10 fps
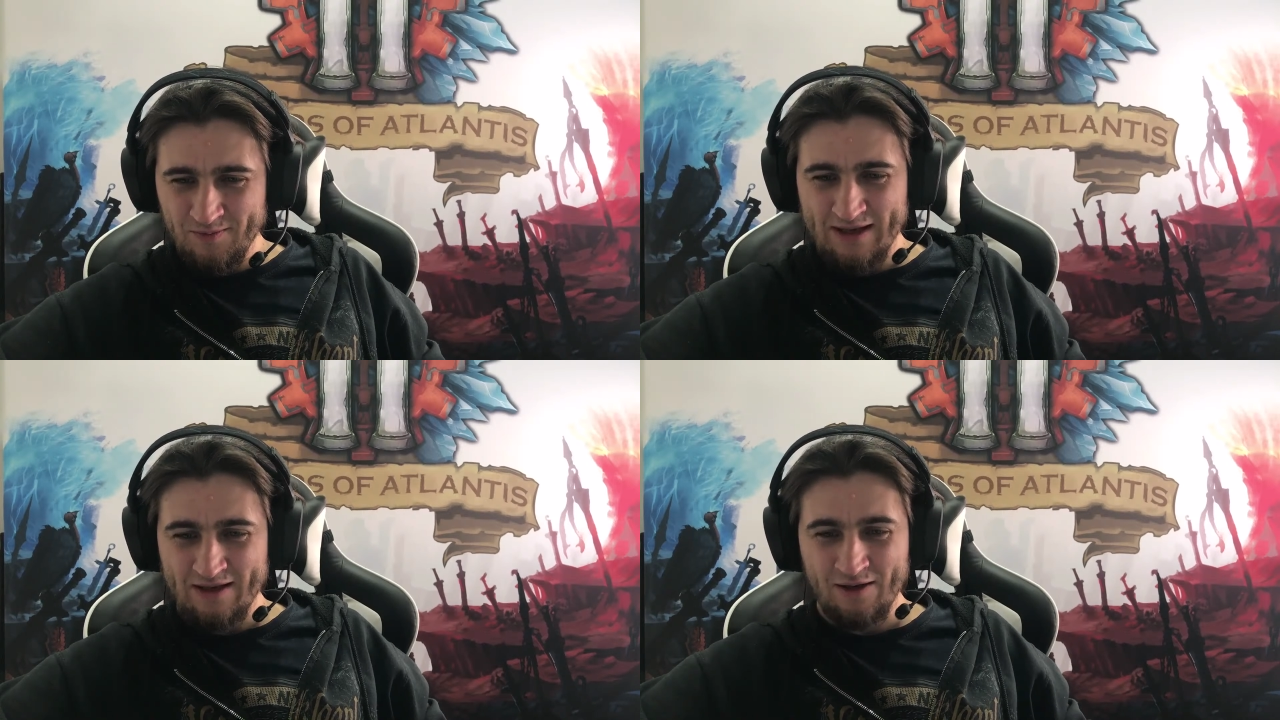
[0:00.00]

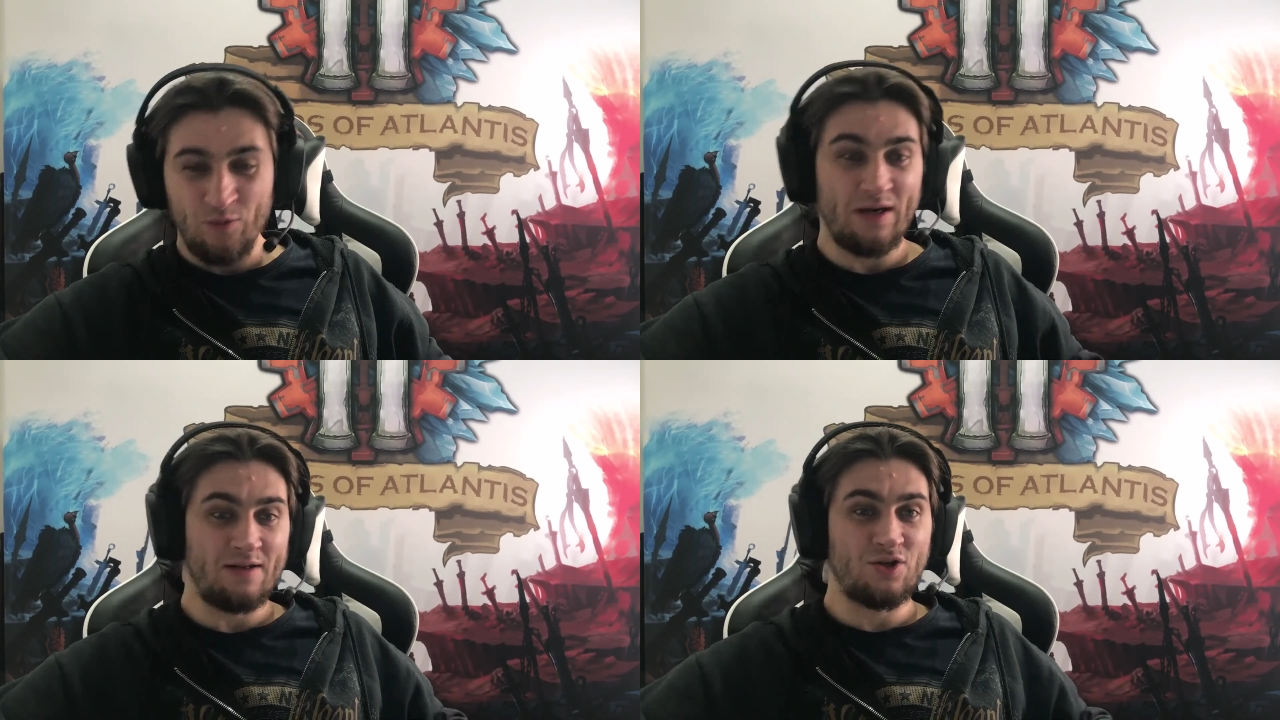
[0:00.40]
Luckily,
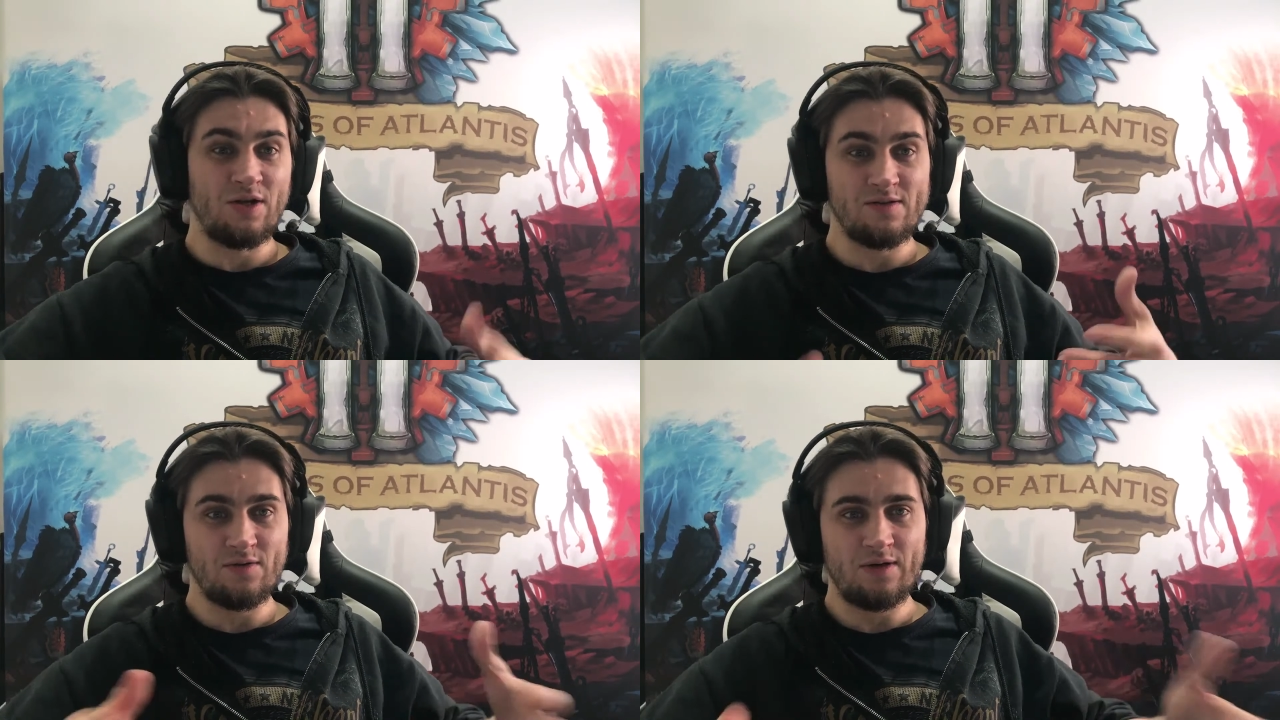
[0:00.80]
we had the
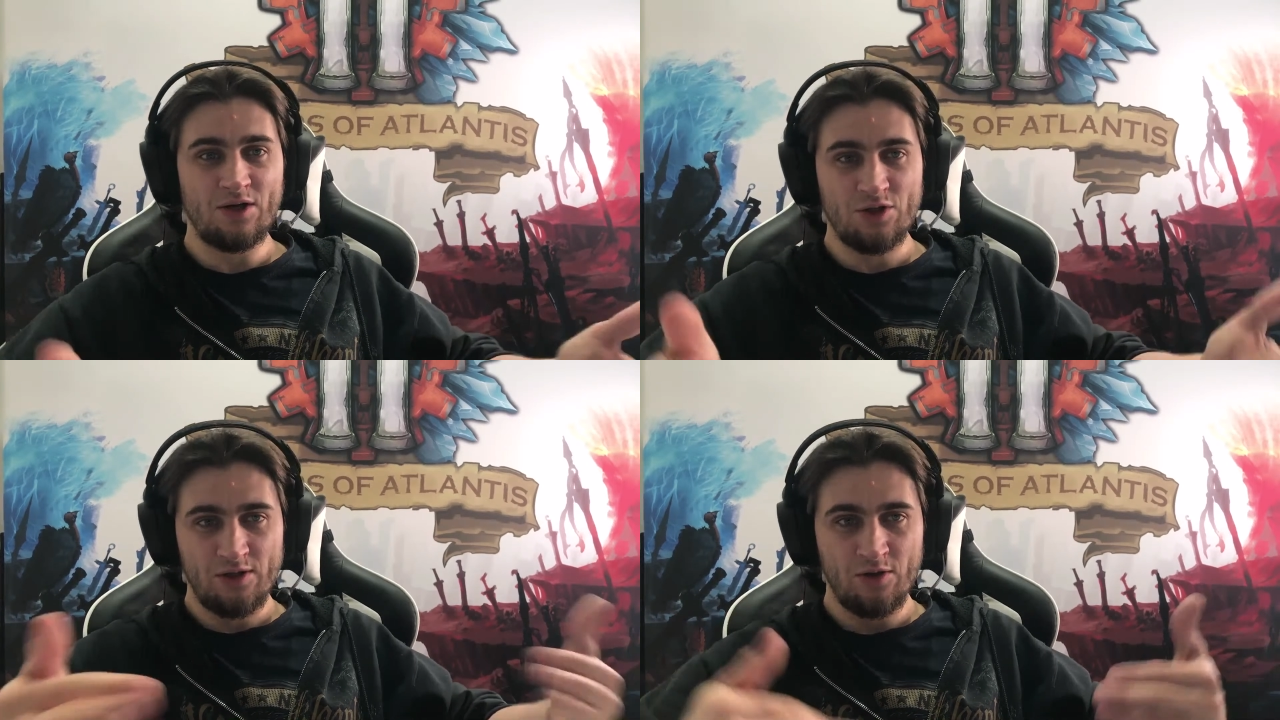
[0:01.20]
chance to
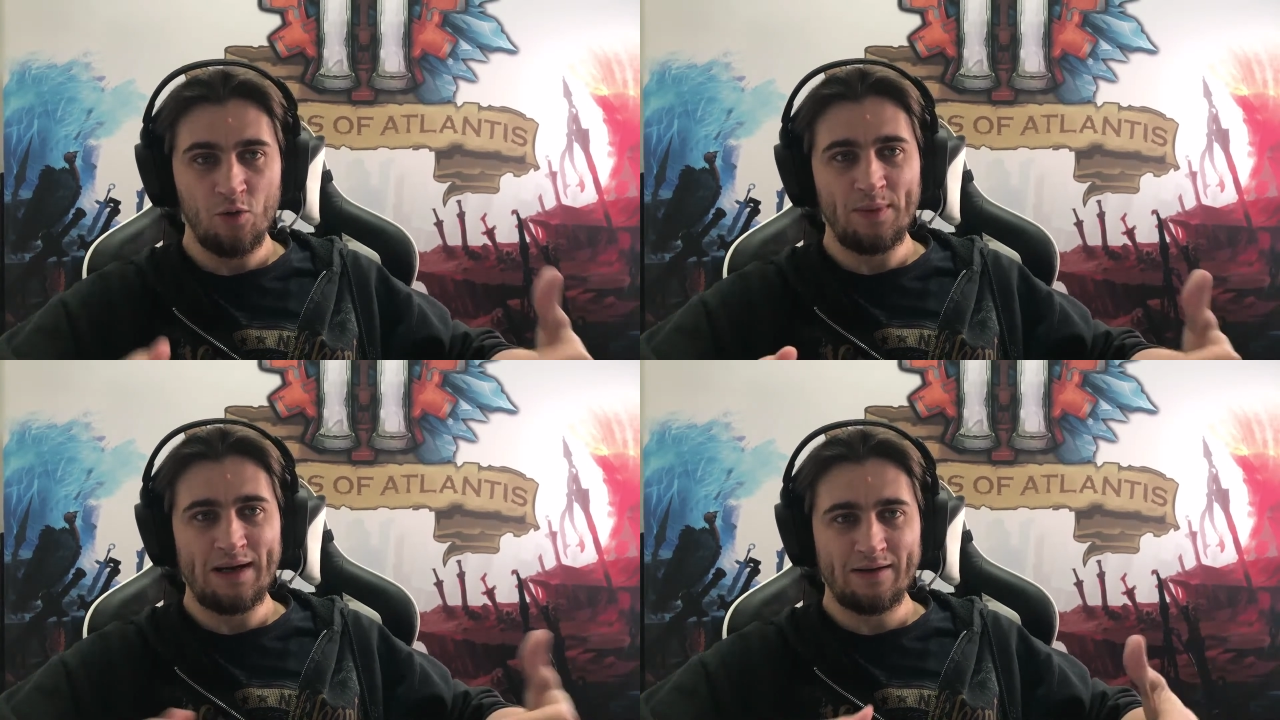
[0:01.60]
actually
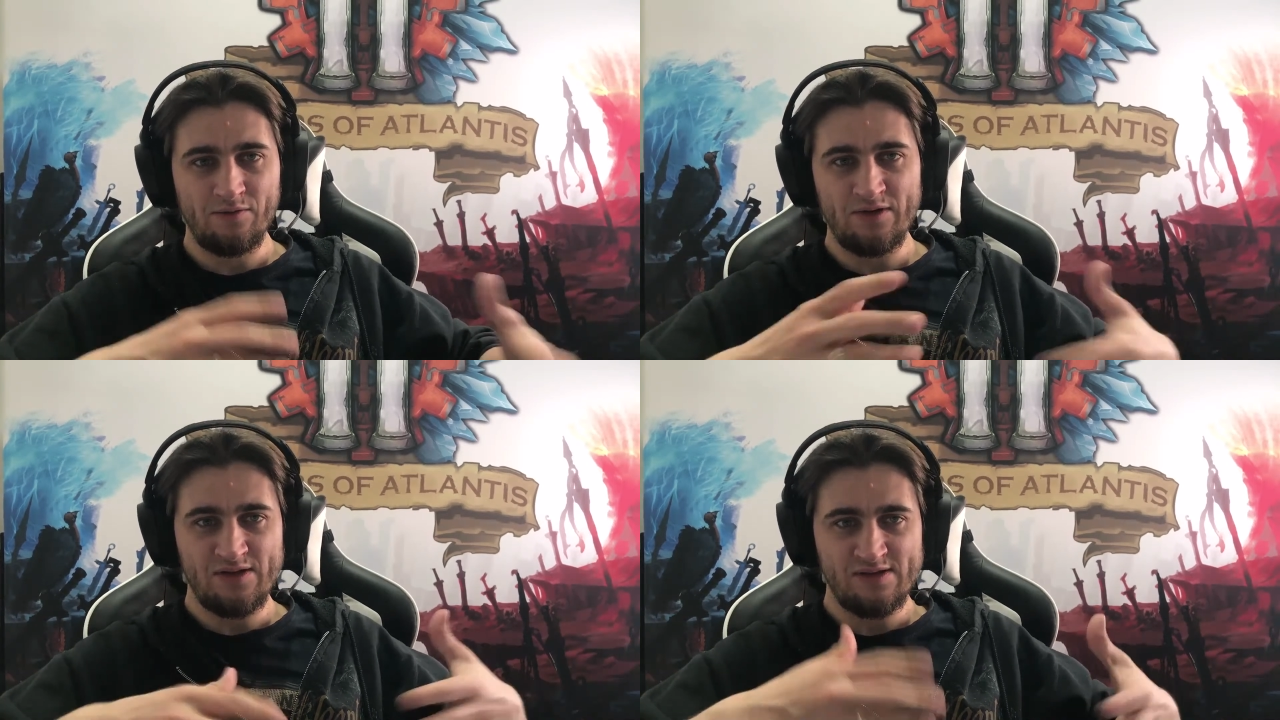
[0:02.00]
go back and
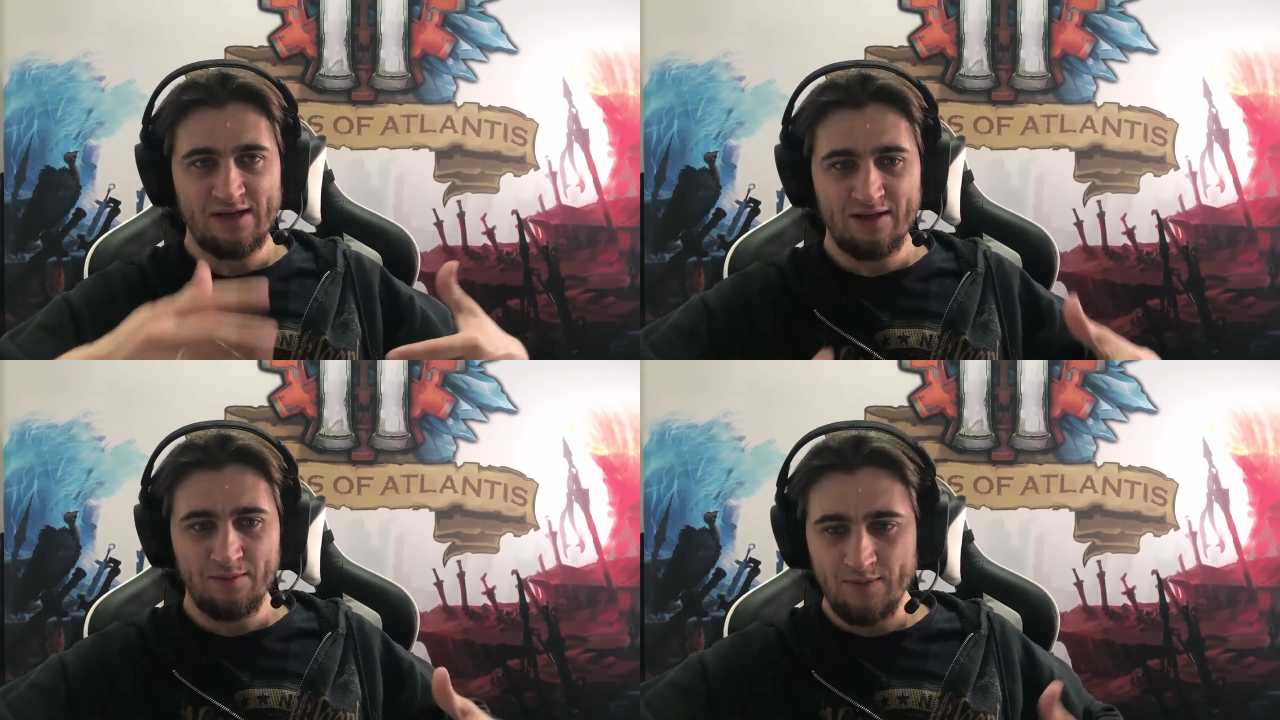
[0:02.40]

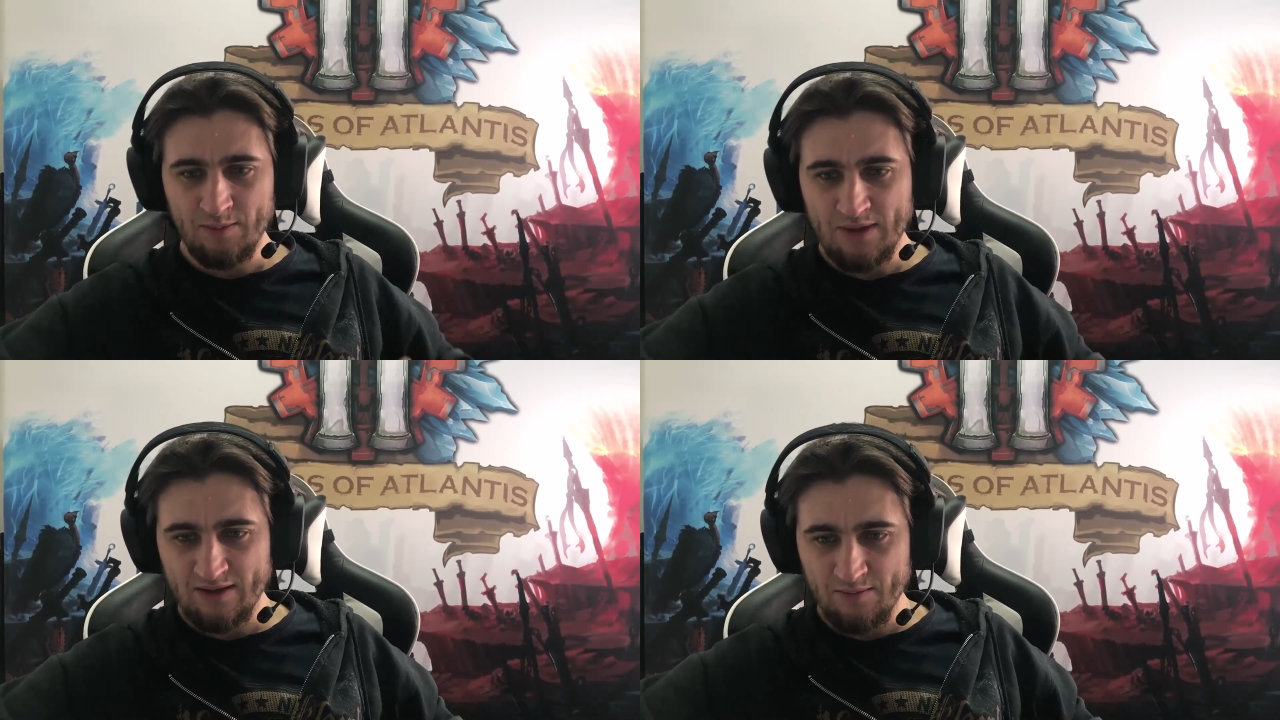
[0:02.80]
redesign them
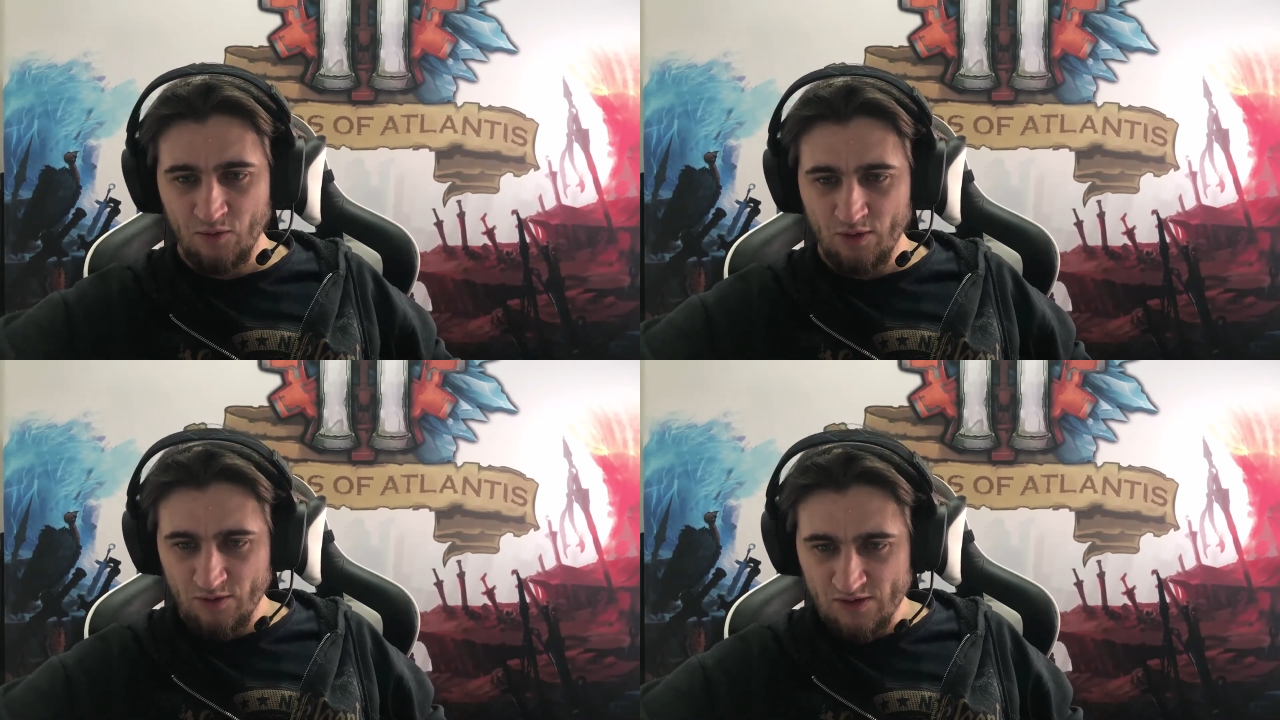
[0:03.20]
and make them
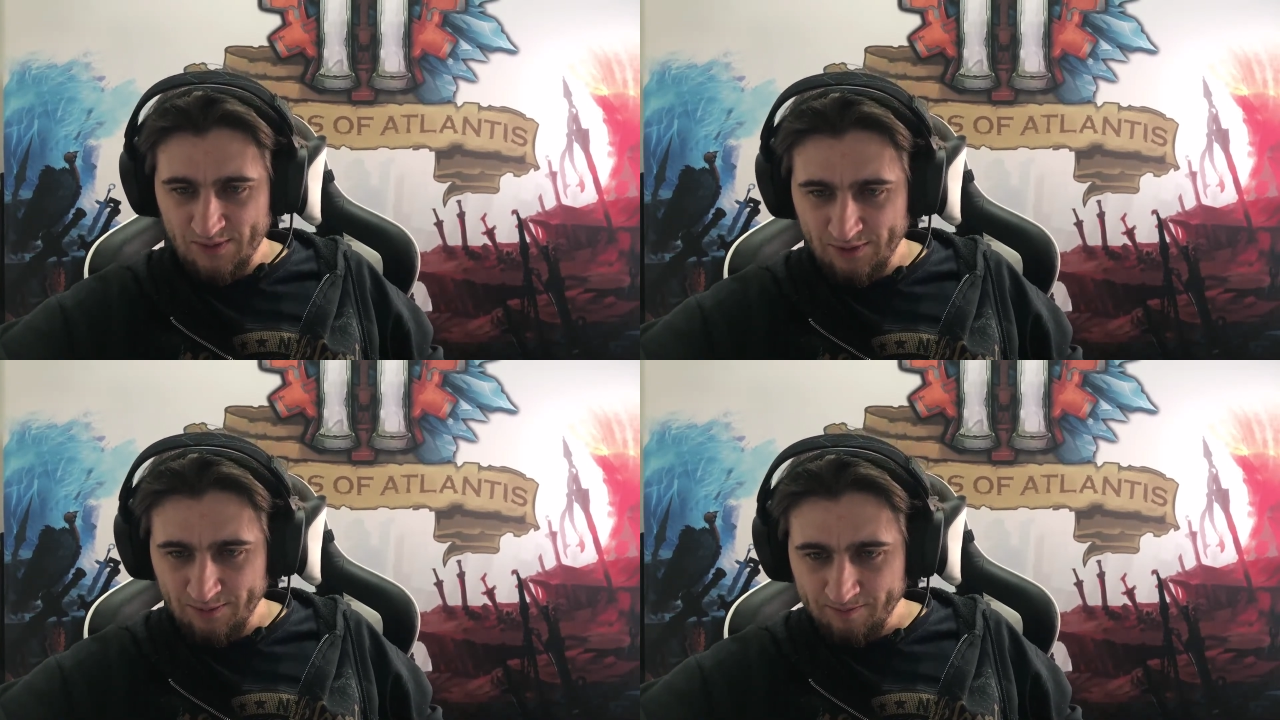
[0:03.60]
more
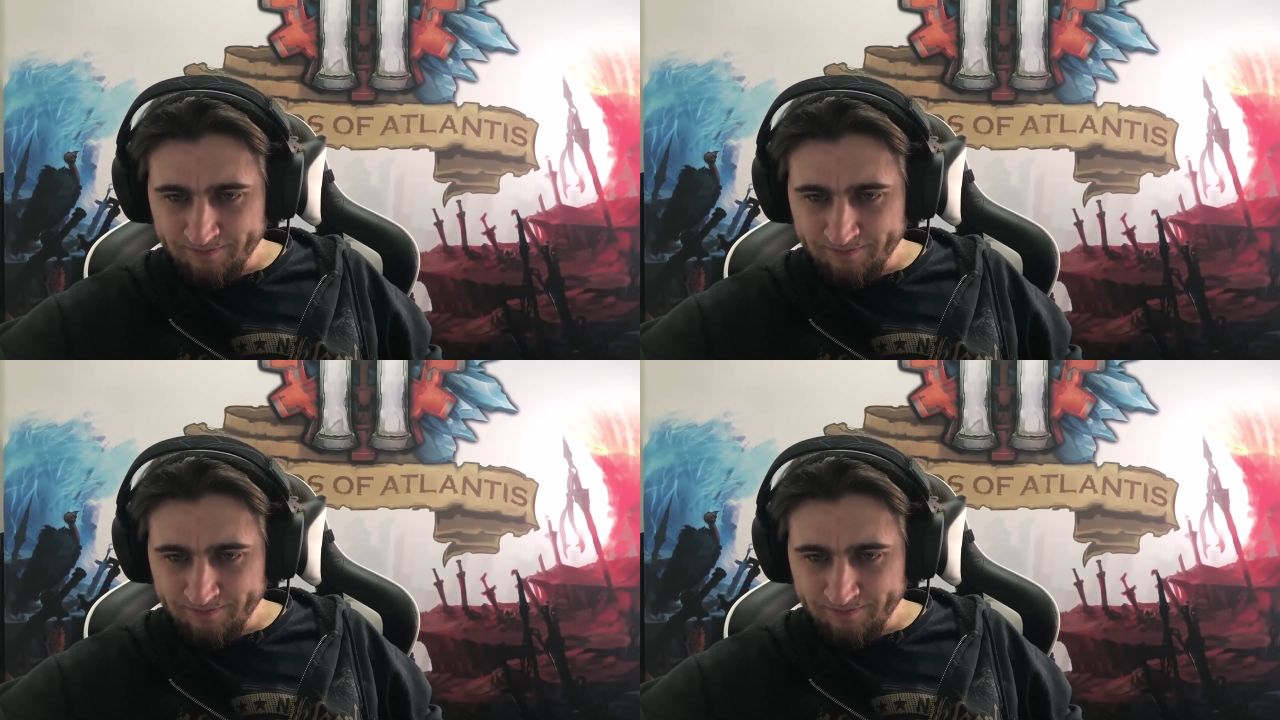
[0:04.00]
usable.